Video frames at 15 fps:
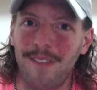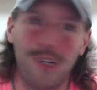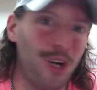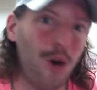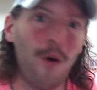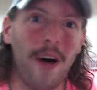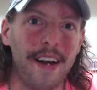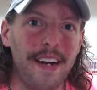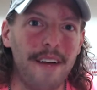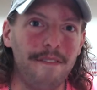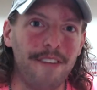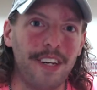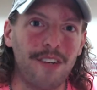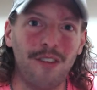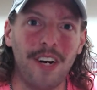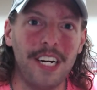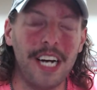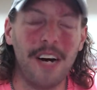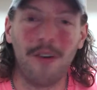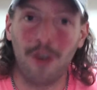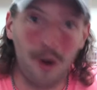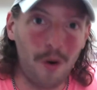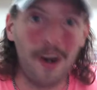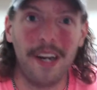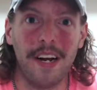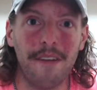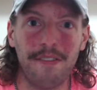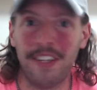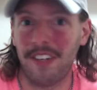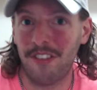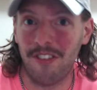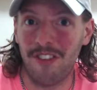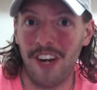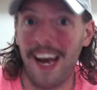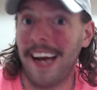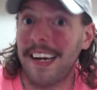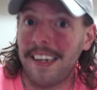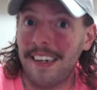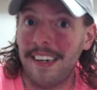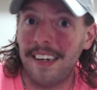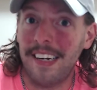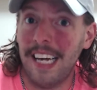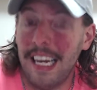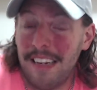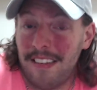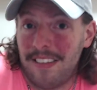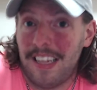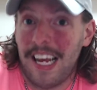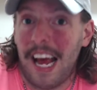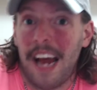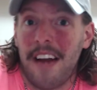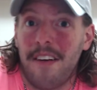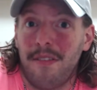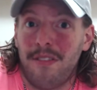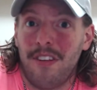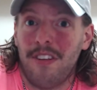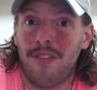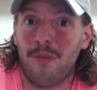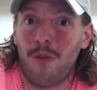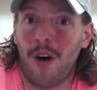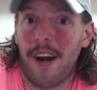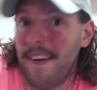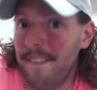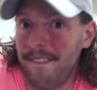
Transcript: Go on Netflix right now. Go on Netflix and check. It's the end of season one.